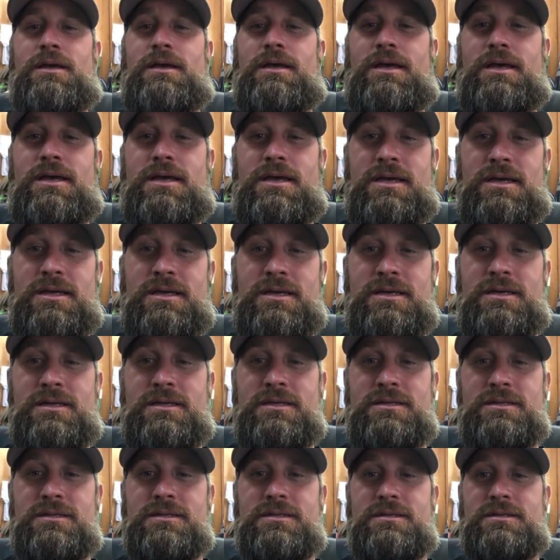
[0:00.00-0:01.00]

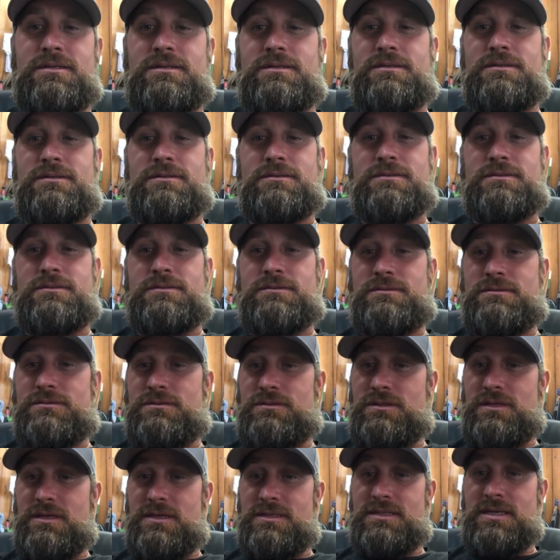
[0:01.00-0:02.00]
and
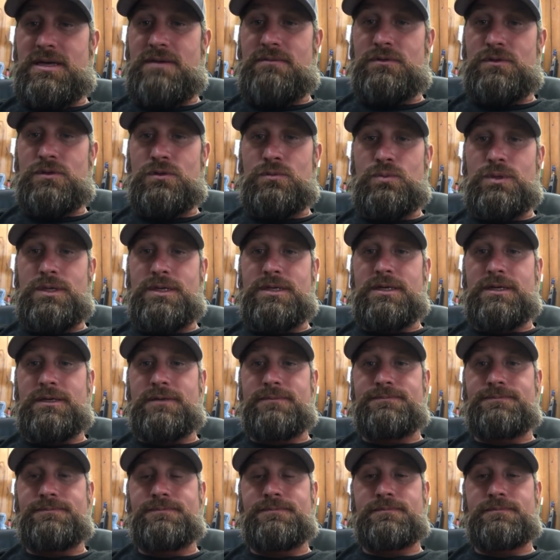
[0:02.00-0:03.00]
you guys have a good weekend.